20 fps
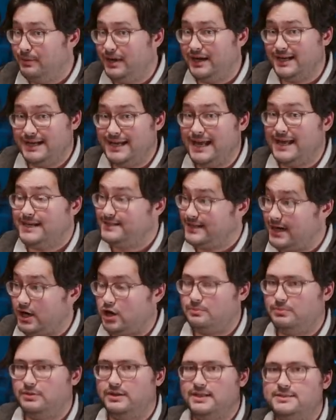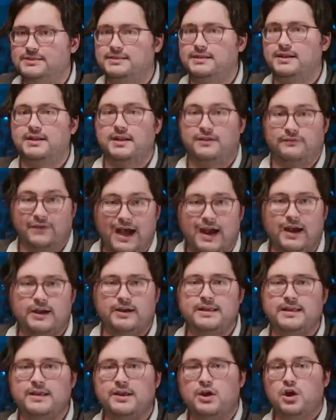But in a terrible incident of
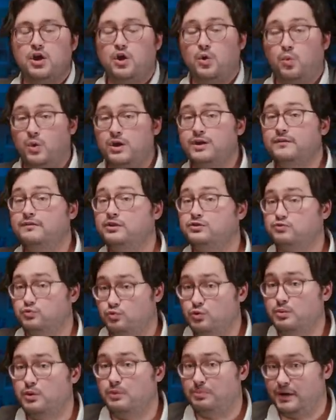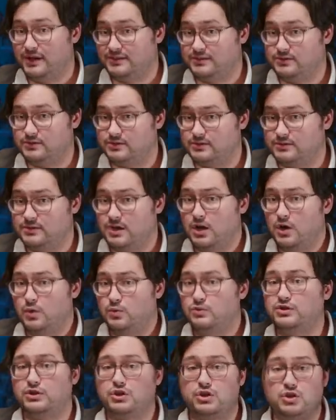irony, one of those rumor busters
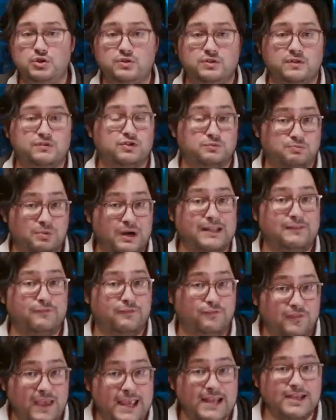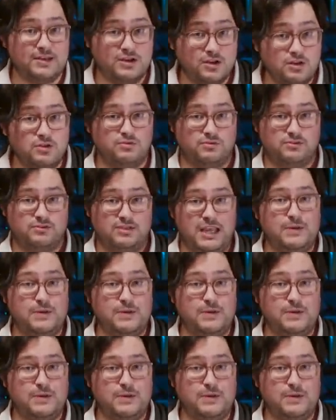was accused of spreading fake news.